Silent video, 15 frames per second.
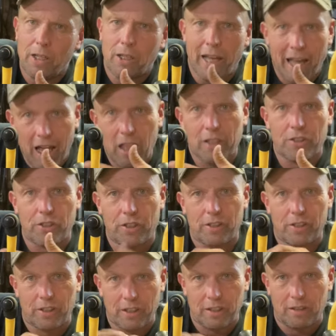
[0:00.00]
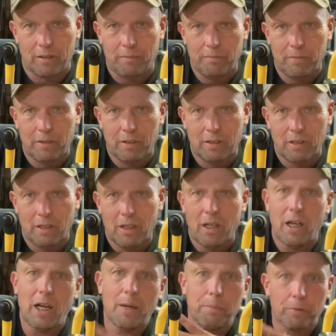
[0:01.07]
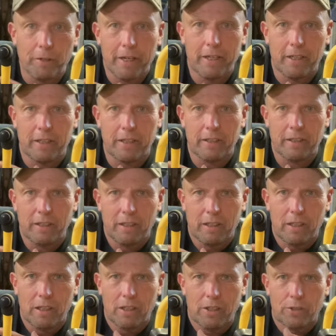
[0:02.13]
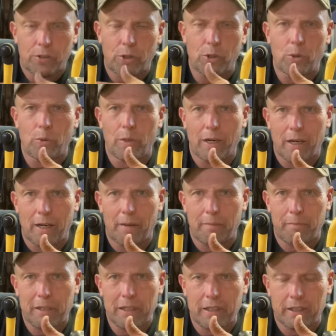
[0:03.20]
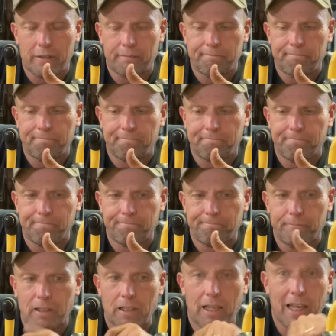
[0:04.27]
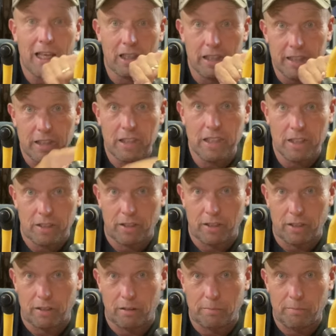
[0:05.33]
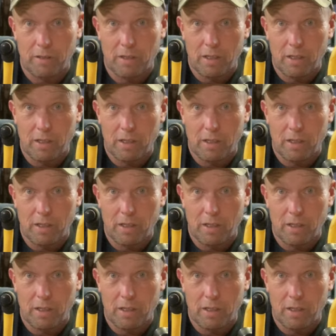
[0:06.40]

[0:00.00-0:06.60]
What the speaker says: halogen system, upgraded it to being LED system,